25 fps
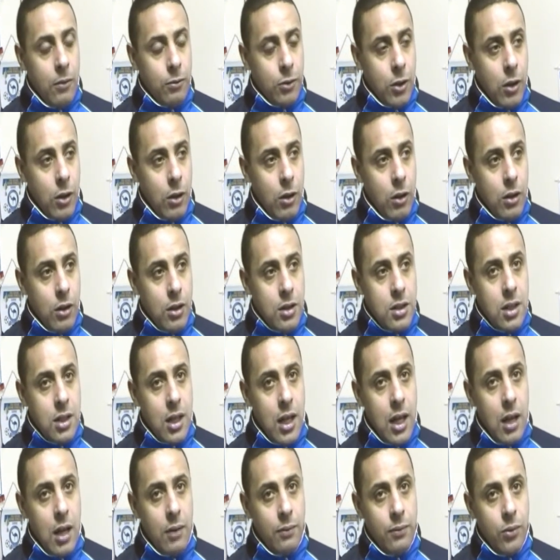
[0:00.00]
I've got a lot of
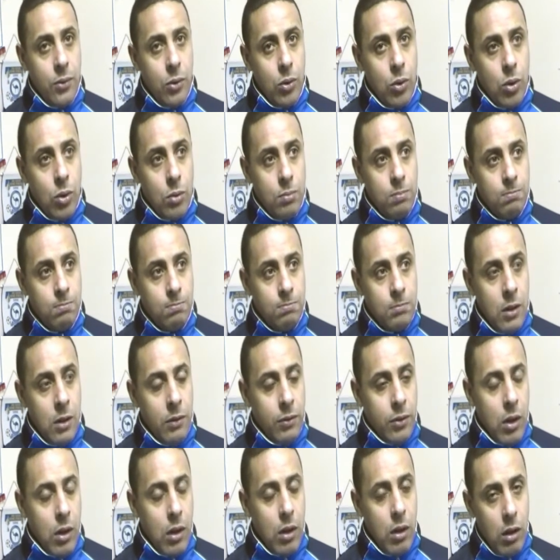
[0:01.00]
time for him.
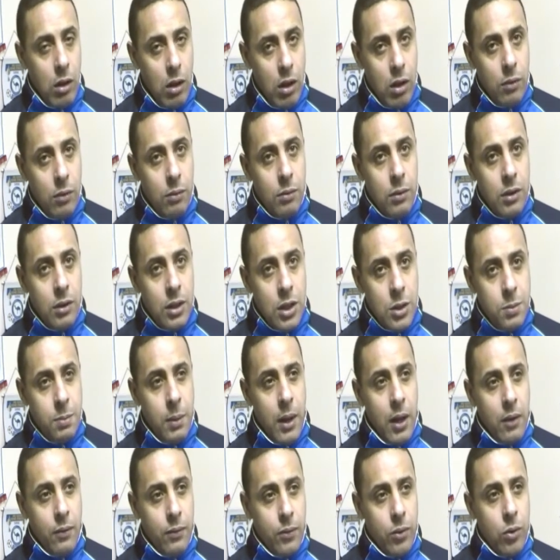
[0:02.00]
I've got a lot of
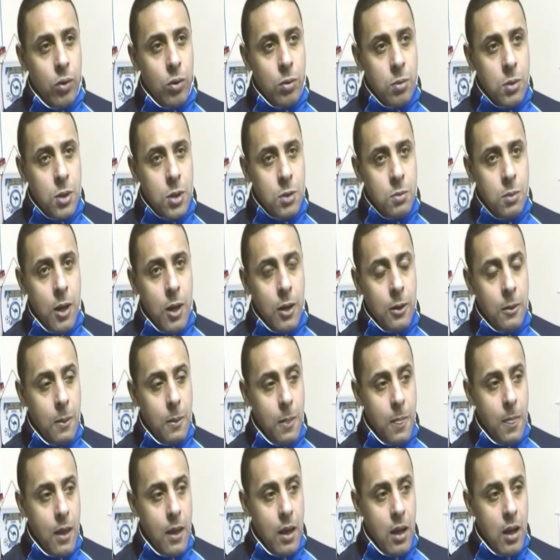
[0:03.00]
respect for him as
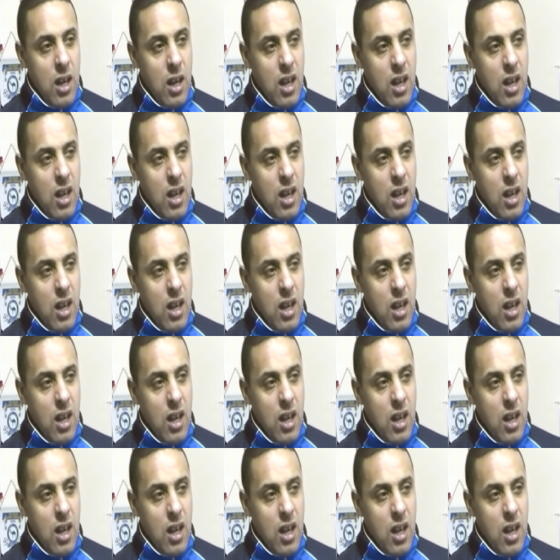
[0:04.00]
well.